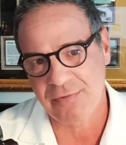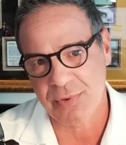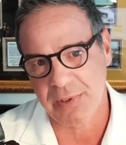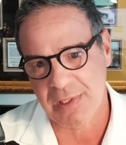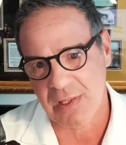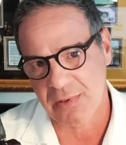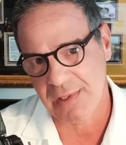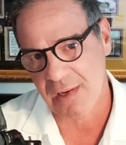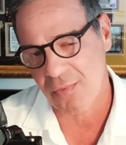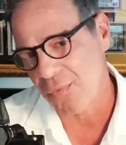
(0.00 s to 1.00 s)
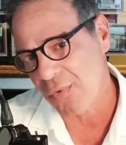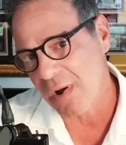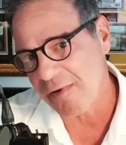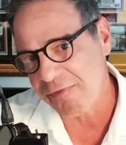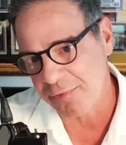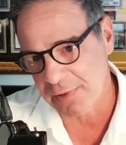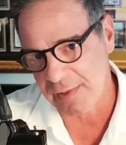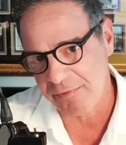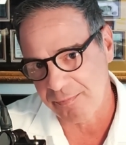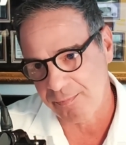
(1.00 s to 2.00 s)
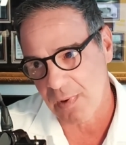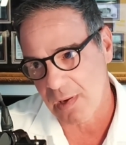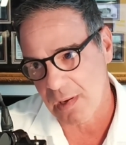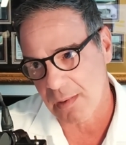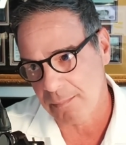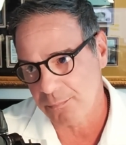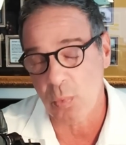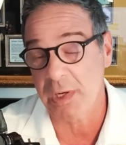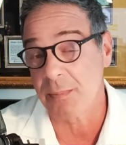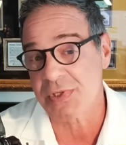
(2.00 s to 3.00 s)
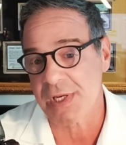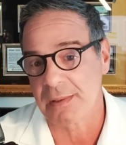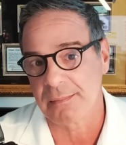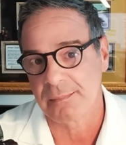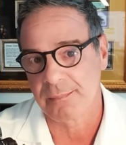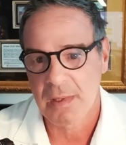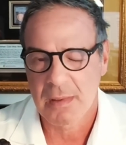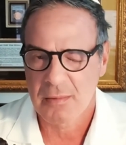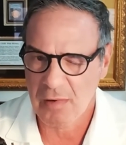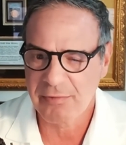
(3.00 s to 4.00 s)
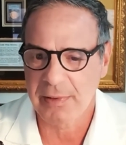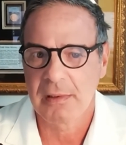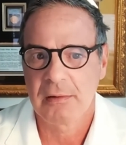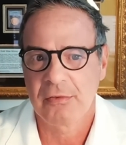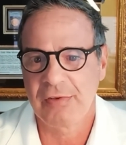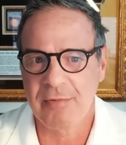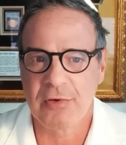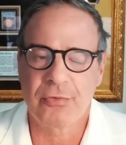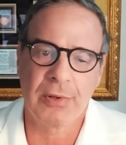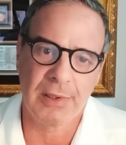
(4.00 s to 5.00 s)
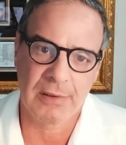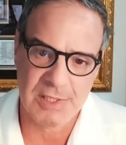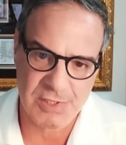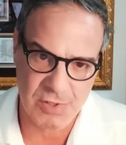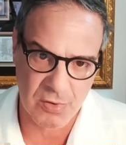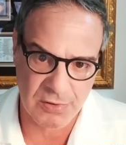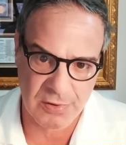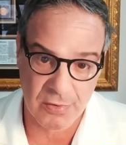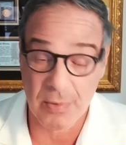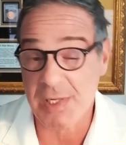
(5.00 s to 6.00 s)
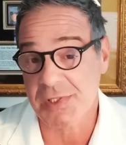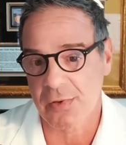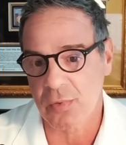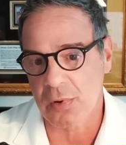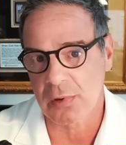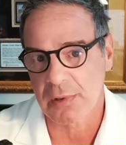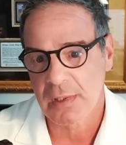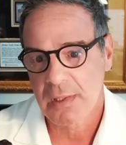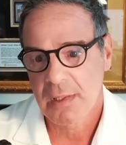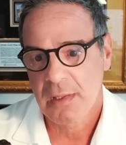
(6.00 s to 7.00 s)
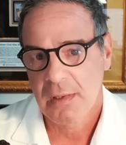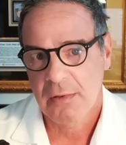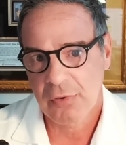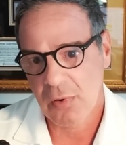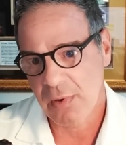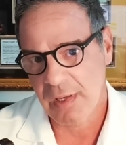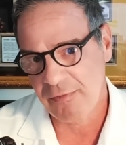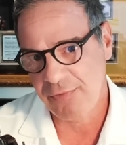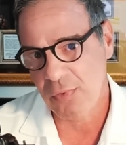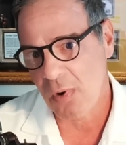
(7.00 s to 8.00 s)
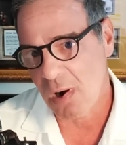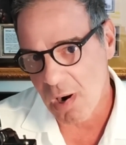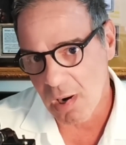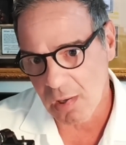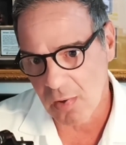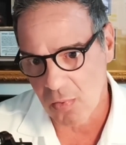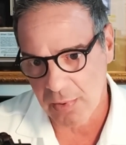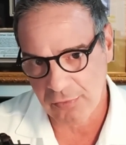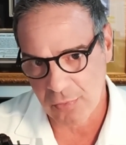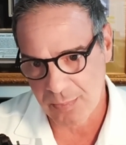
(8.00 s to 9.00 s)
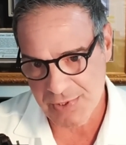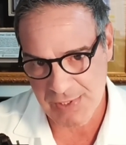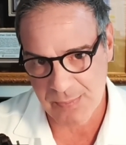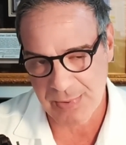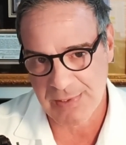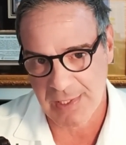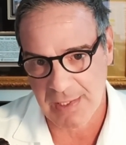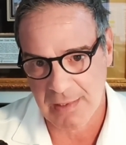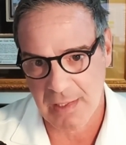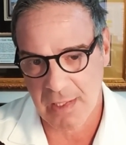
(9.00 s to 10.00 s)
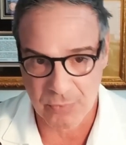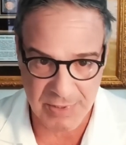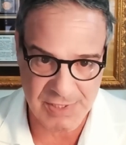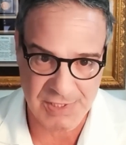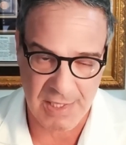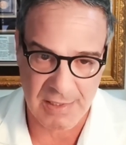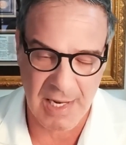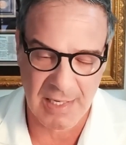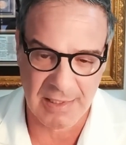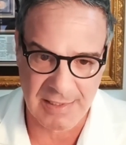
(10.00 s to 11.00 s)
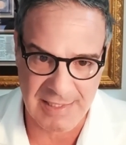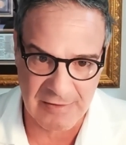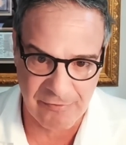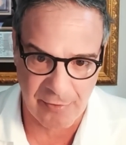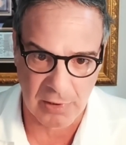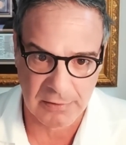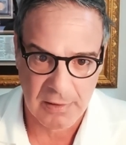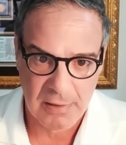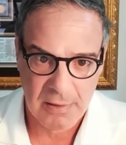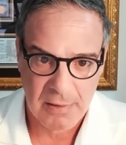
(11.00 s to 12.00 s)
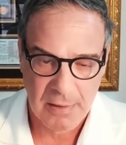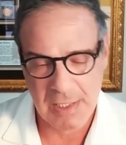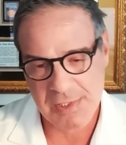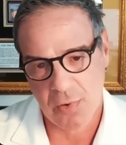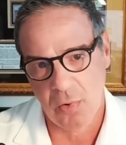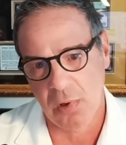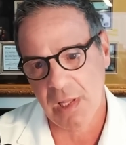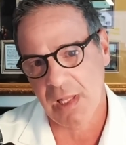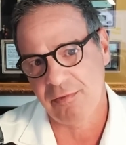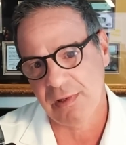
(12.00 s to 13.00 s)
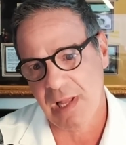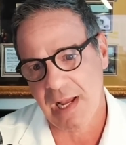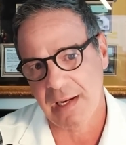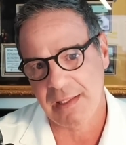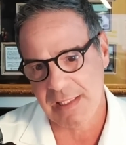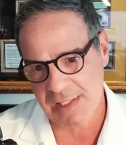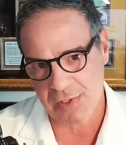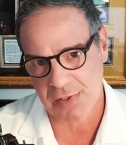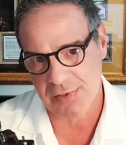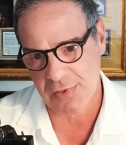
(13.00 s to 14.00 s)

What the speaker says: trillion debt, roughly 20%, roughly 7 trillion is owed to the rest of the world. So if you are going to precipitate a reset and a default, it's a whole hell of a lot easier to